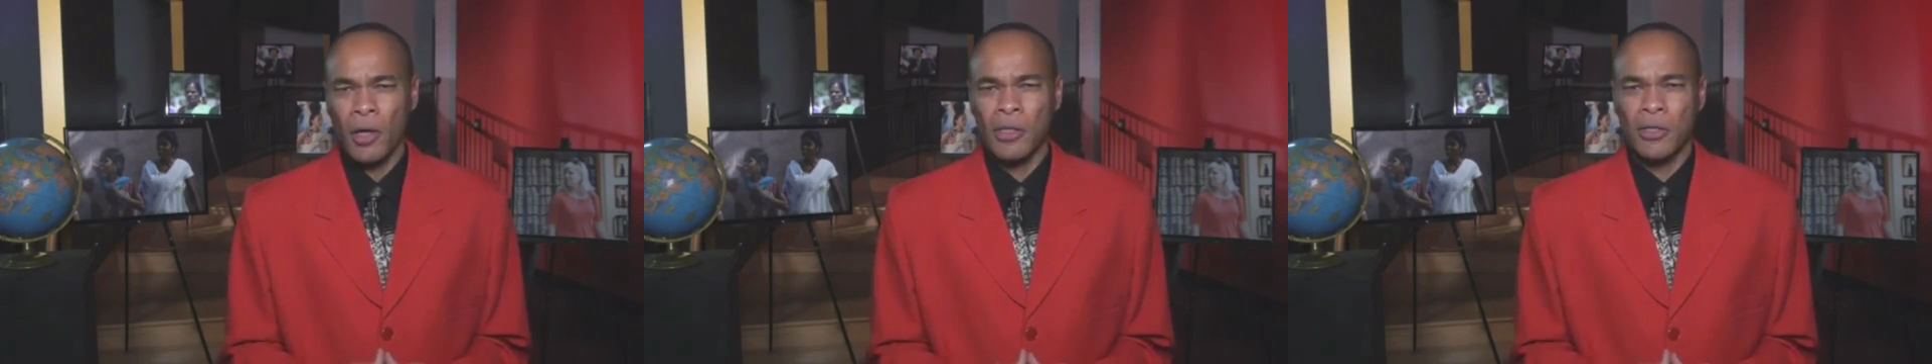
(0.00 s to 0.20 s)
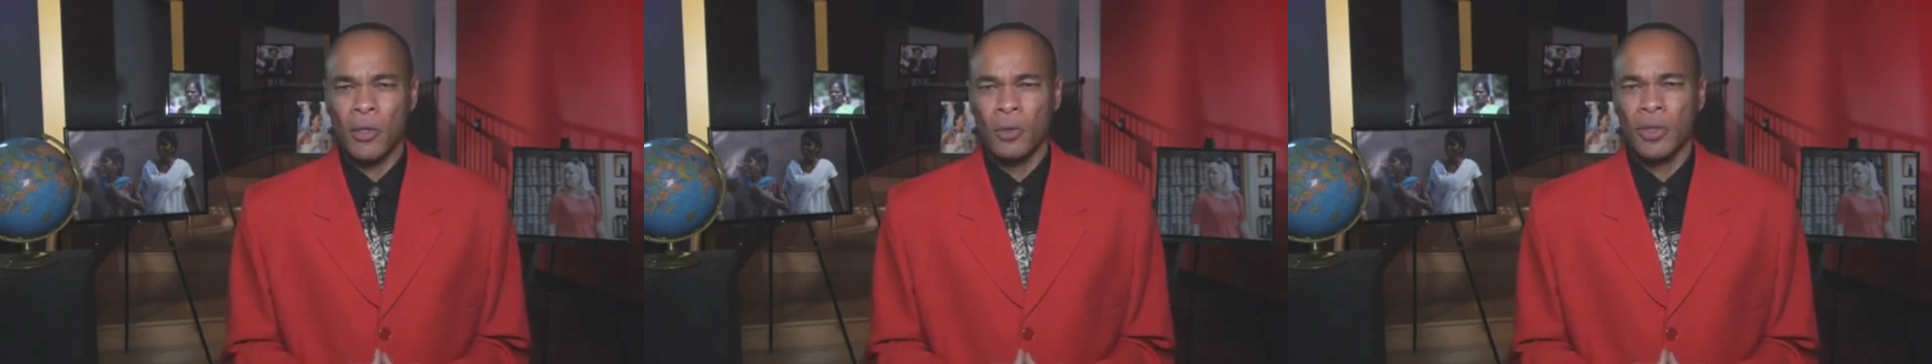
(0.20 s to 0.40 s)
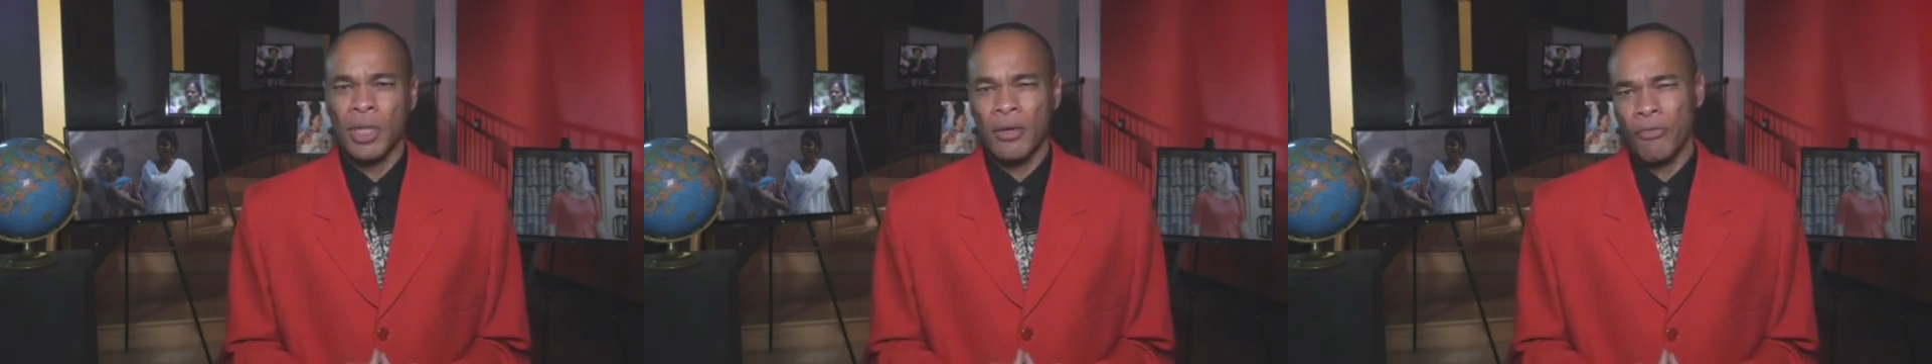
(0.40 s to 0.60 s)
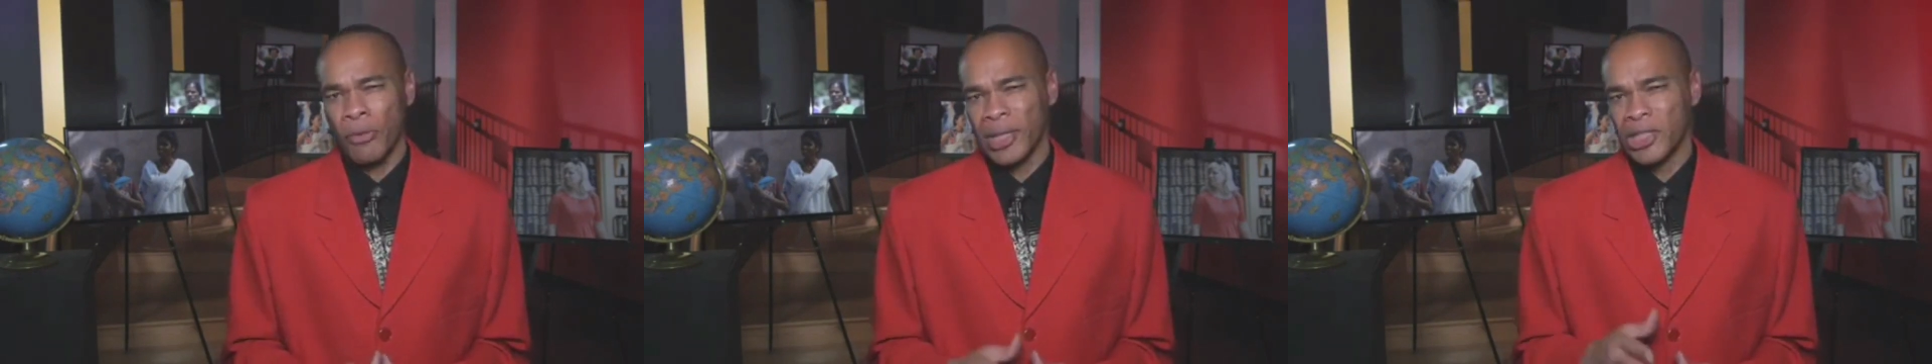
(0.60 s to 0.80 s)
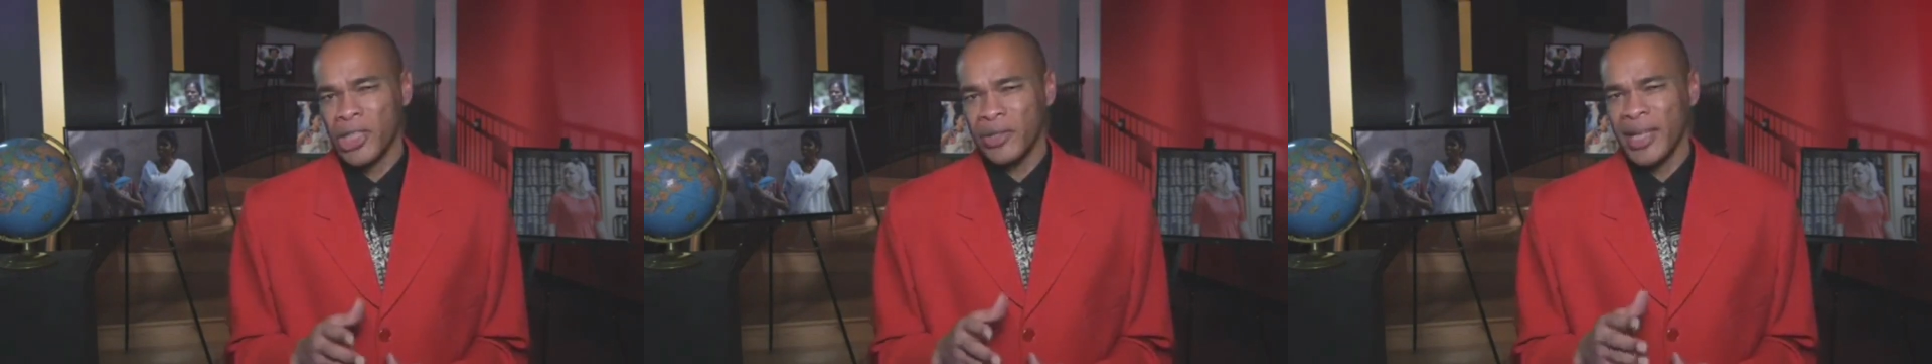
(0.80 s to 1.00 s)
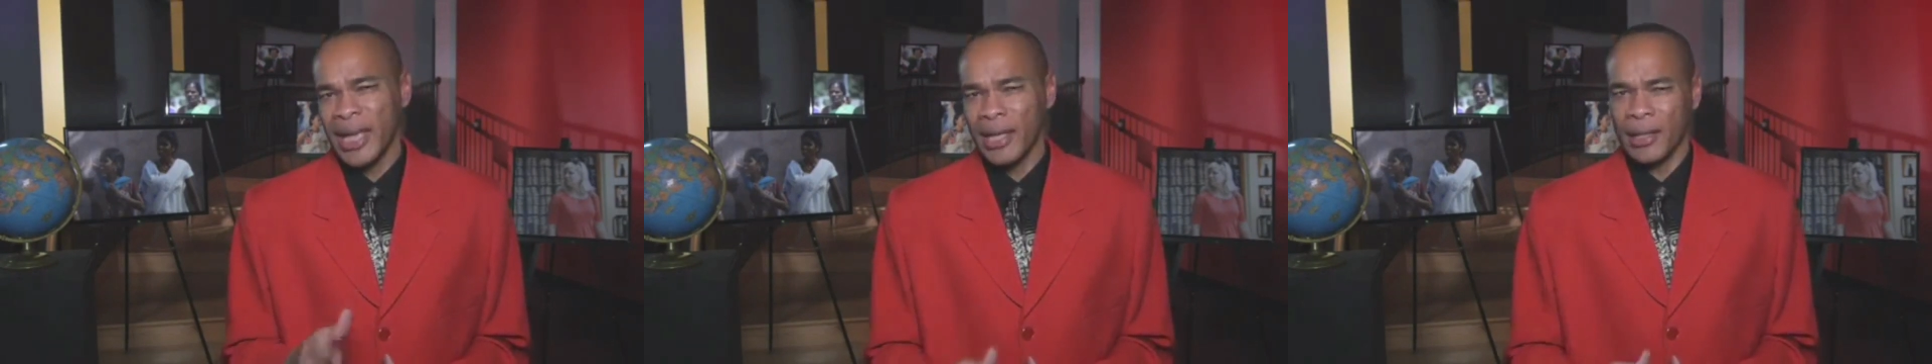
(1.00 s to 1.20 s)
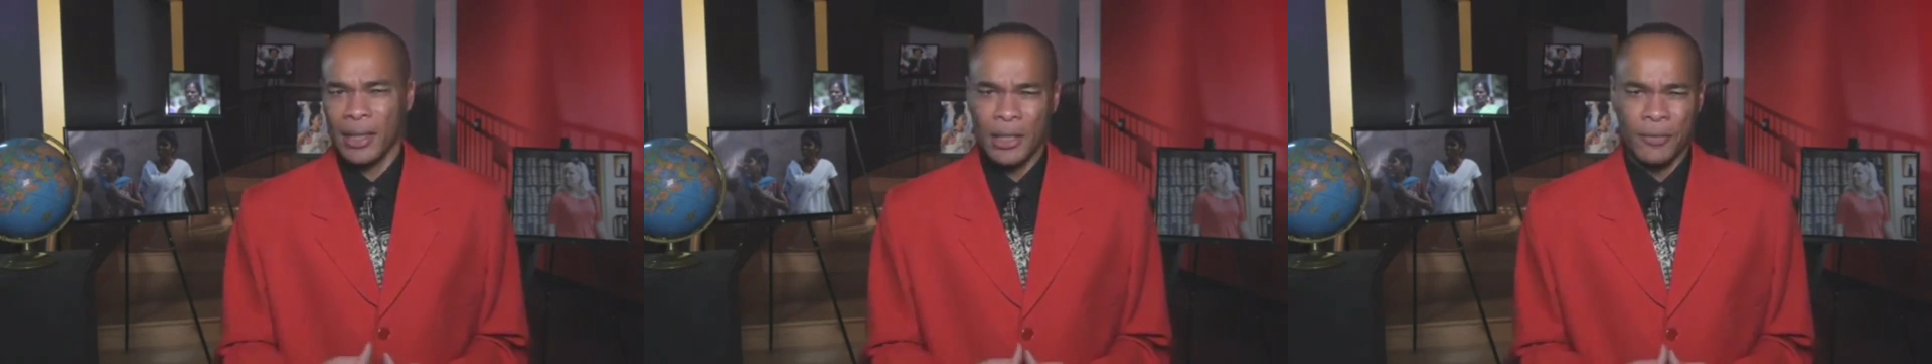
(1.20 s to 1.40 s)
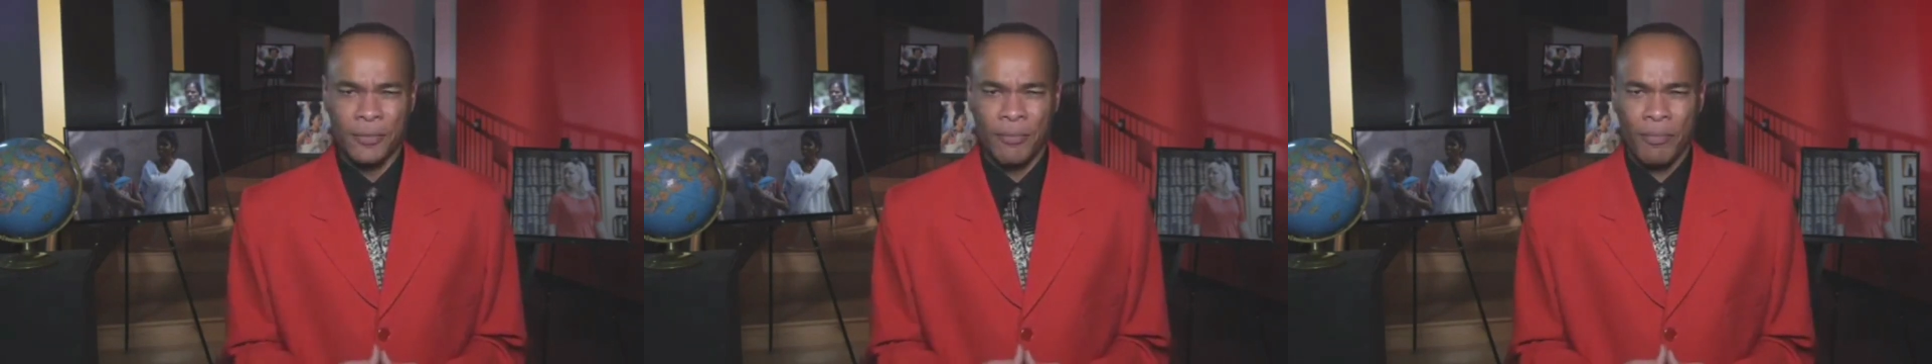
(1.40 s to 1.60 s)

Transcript: are so different genetically.